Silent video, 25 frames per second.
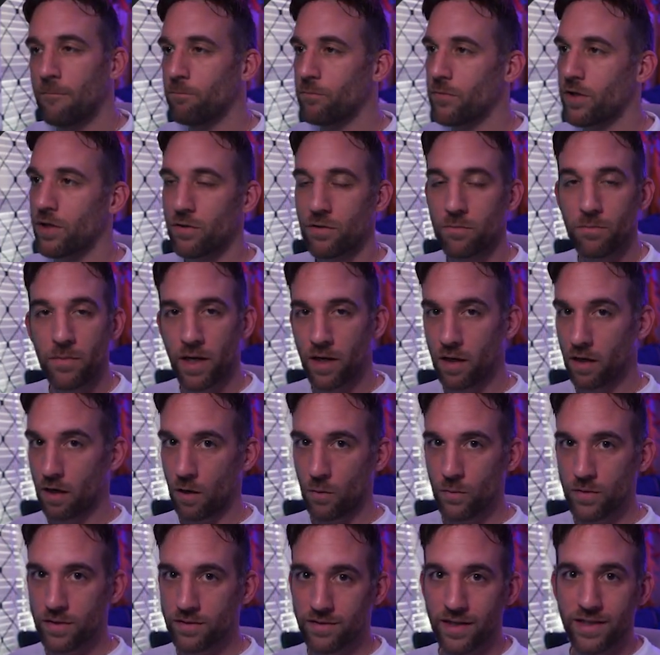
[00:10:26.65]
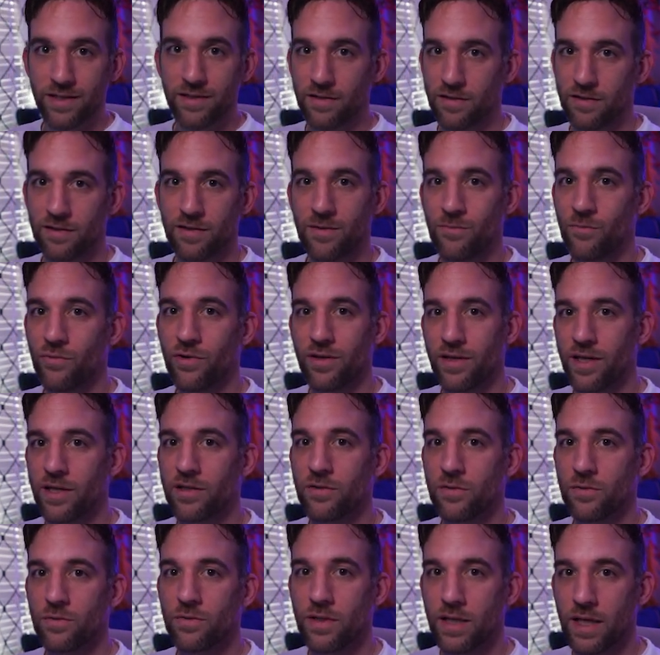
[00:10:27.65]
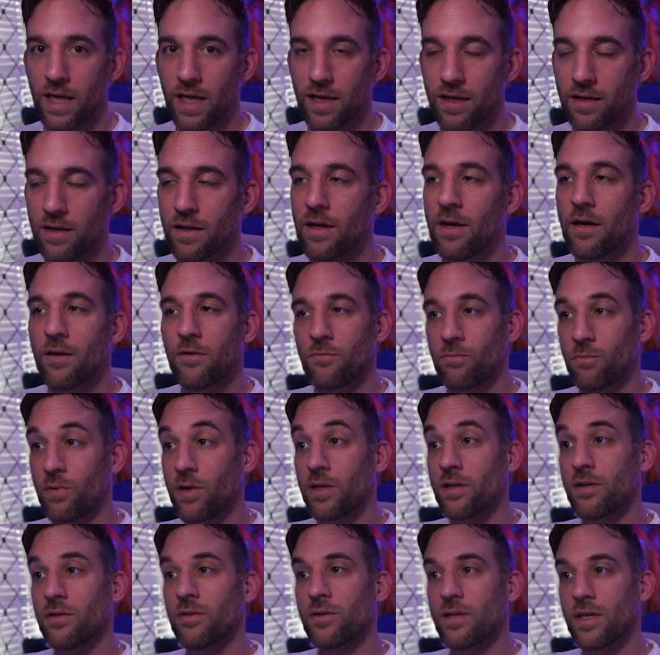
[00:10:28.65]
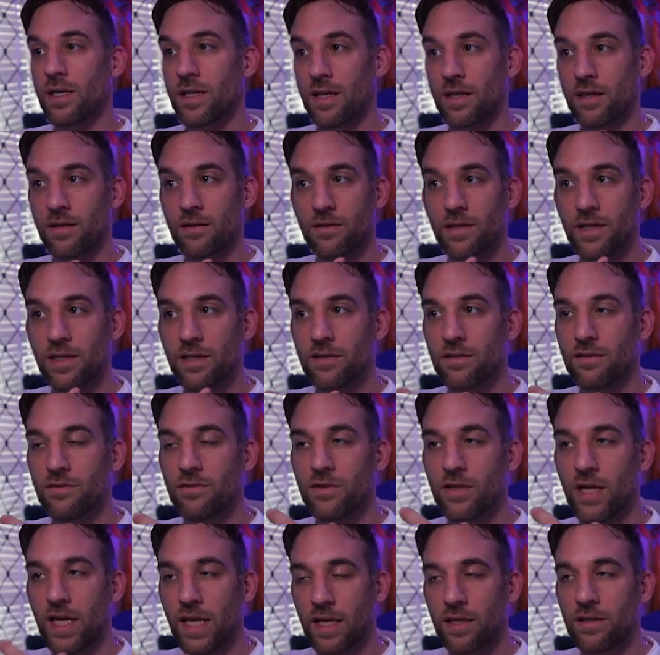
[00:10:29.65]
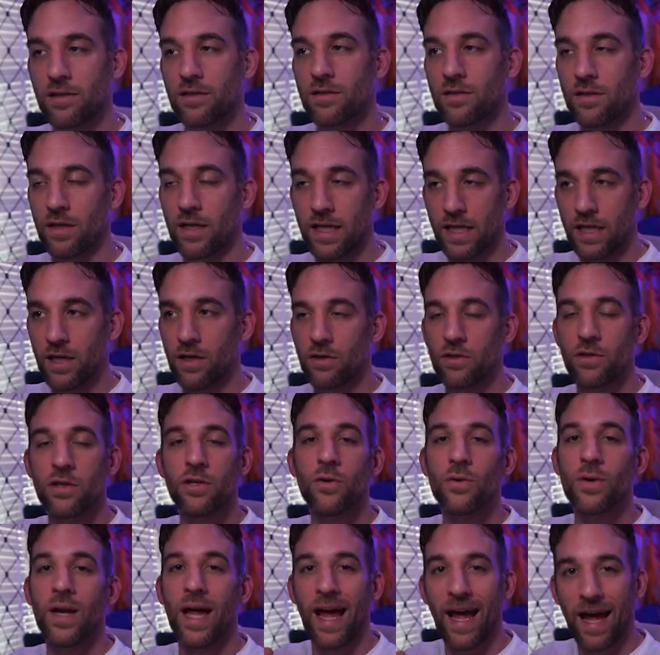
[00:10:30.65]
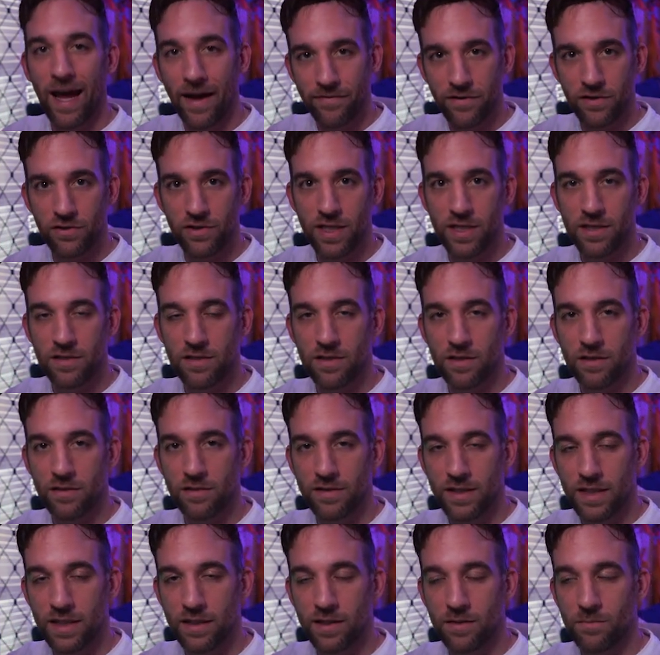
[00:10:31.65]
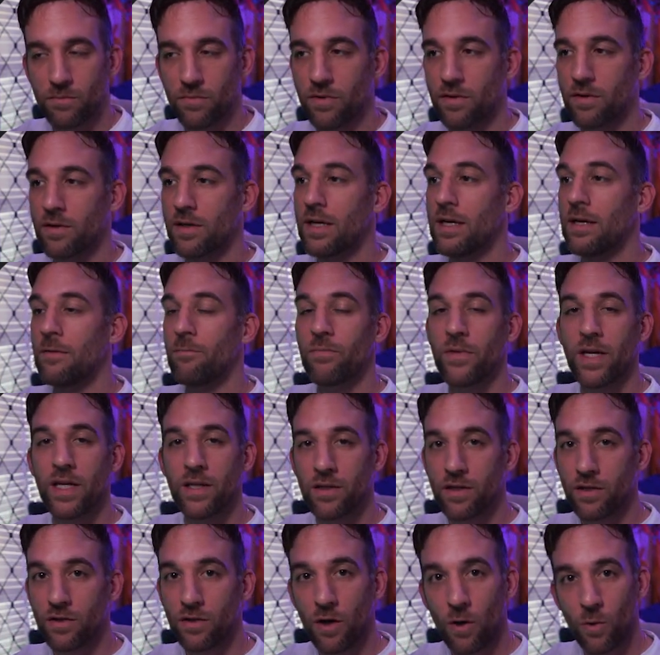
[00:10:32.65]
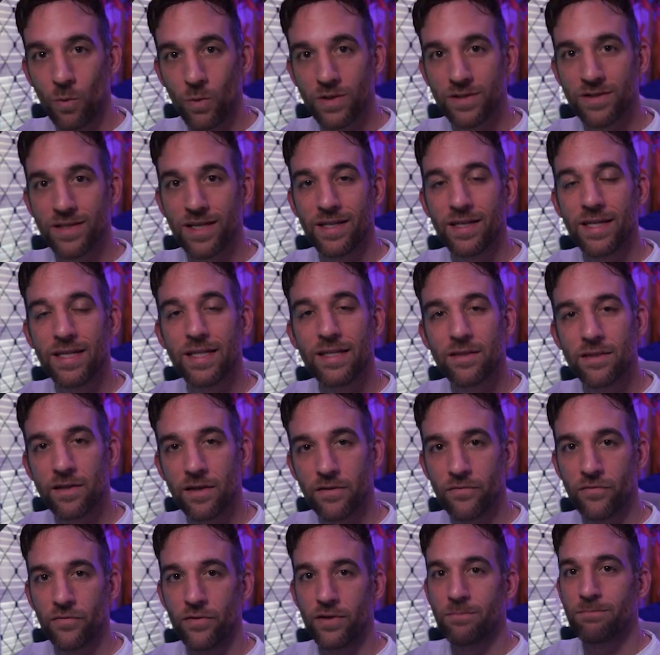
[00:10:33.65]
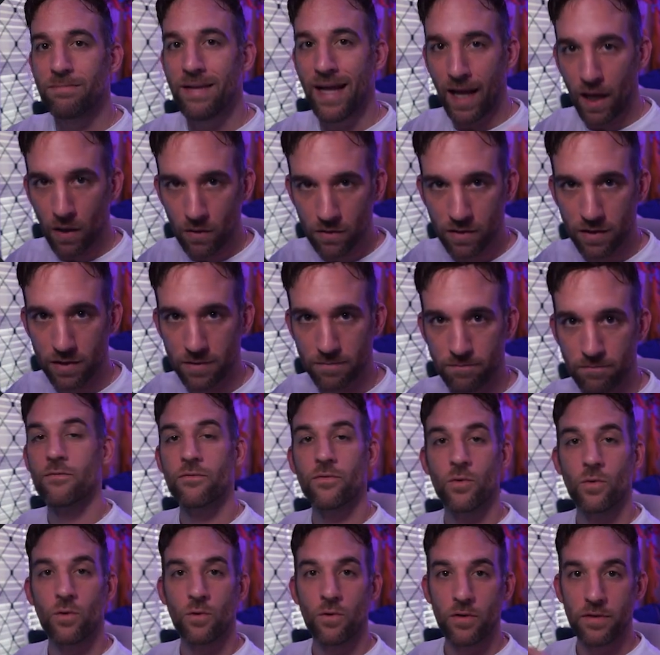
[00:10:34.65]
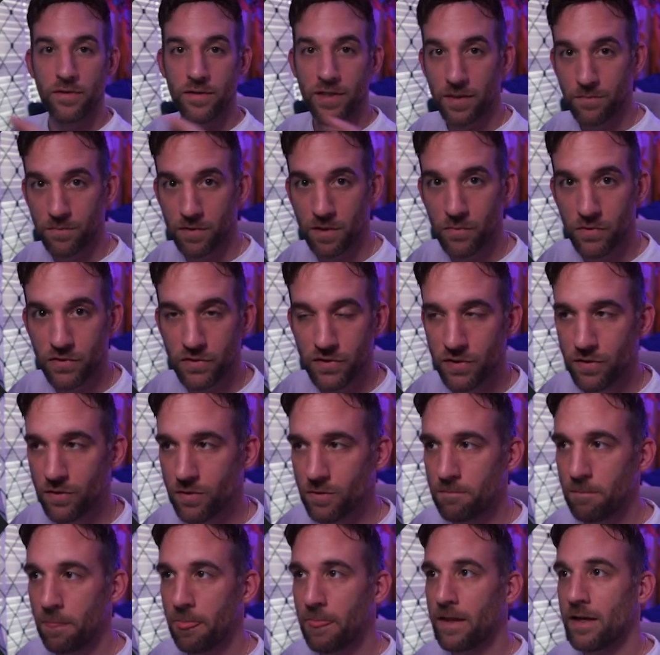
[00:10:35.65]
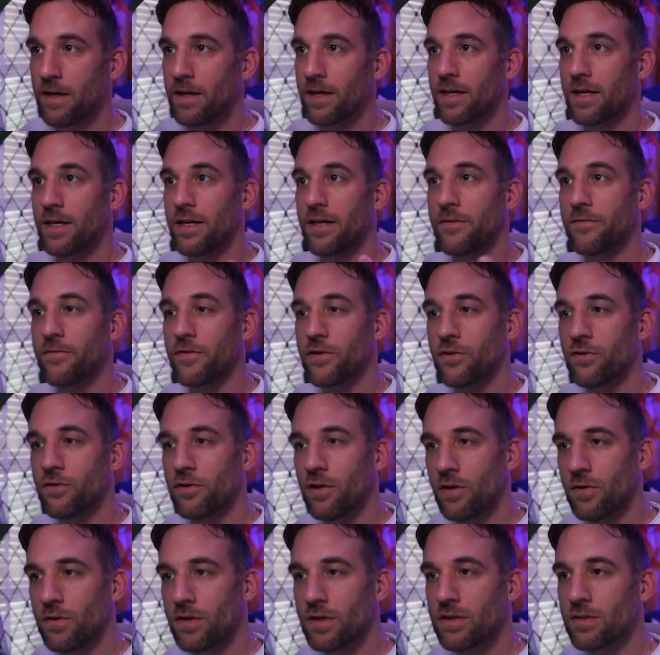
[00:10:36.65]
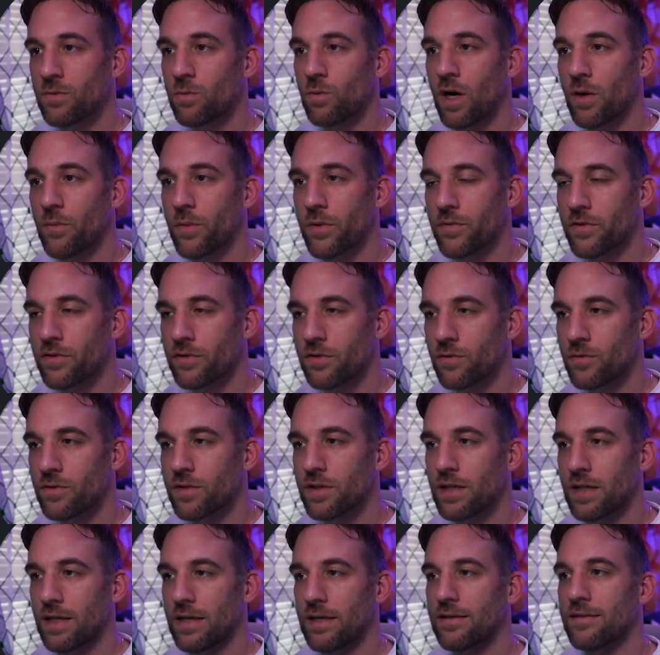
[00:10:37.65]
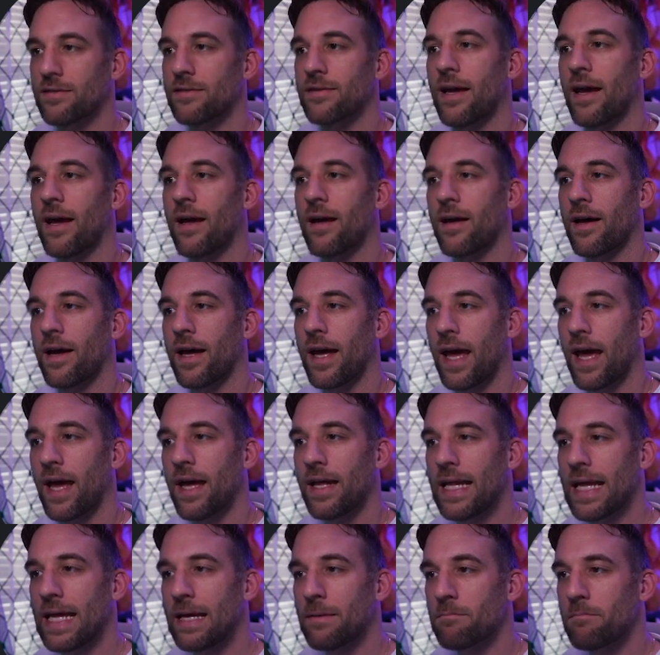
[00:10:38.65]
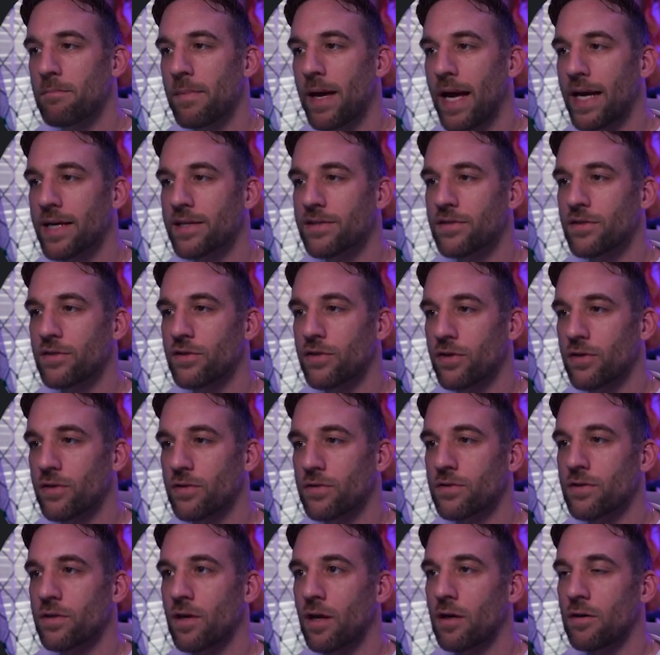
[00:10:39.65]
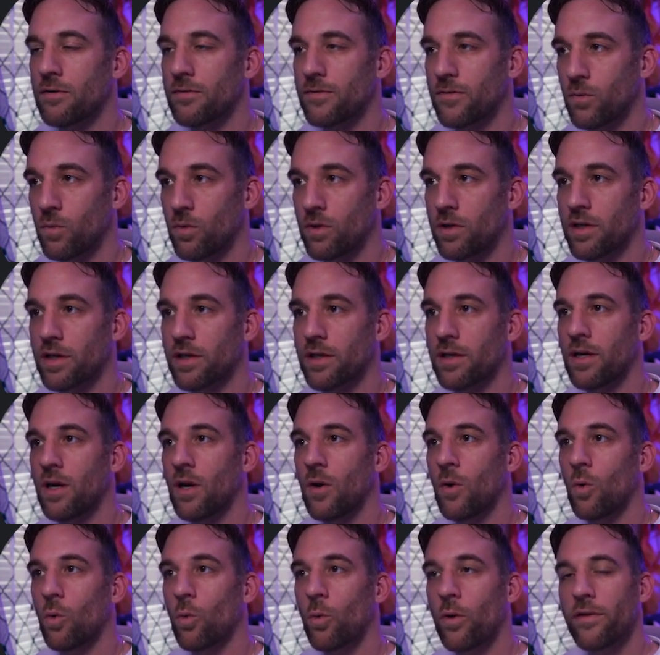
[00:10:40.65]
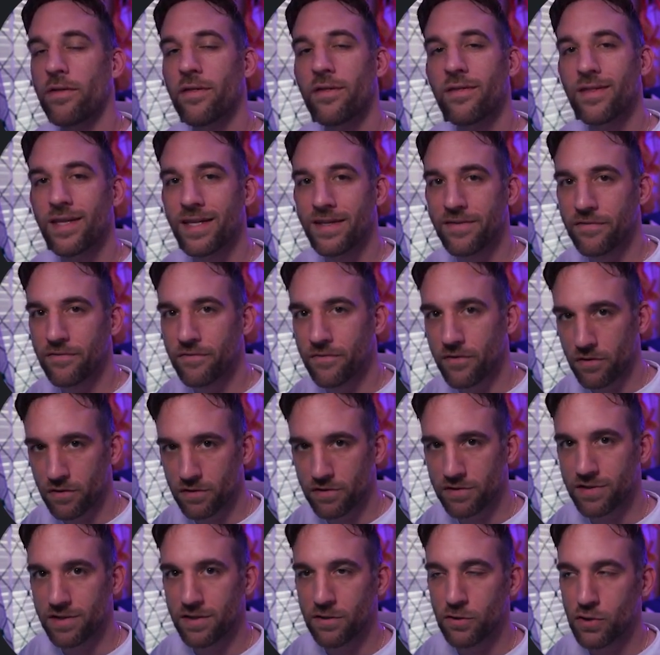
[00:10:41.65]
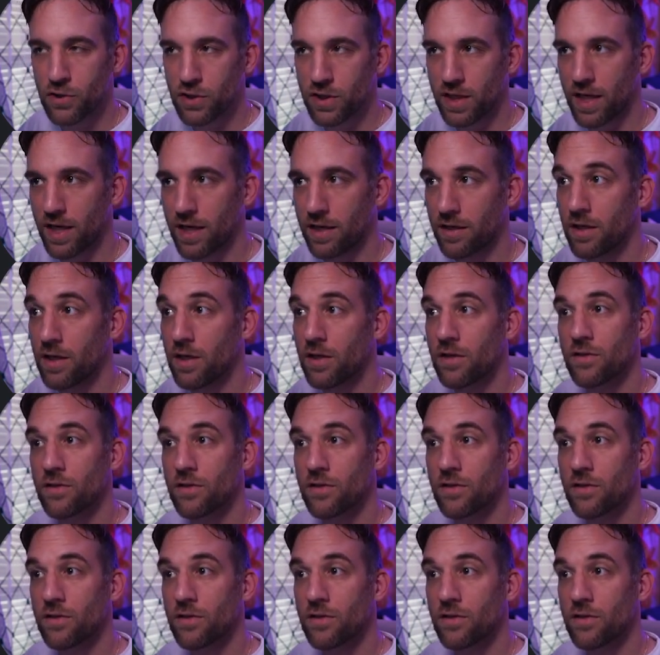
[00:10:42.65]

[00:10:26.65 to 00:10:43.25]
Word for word: You know, you might not always like the summary that you get, but you can at least change here. You don't have to change the seed number and you can always get a different outcome. For tip number two, if you notice while we were doing this, I had a max turns of one with the first chat.